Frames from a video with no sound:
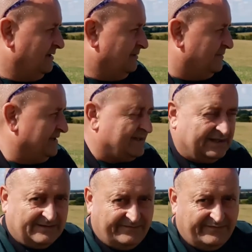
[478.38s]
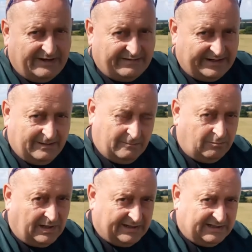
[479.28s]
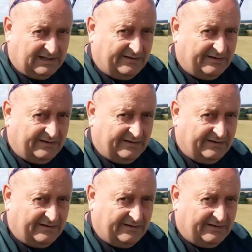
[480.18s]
But this is a very wildlife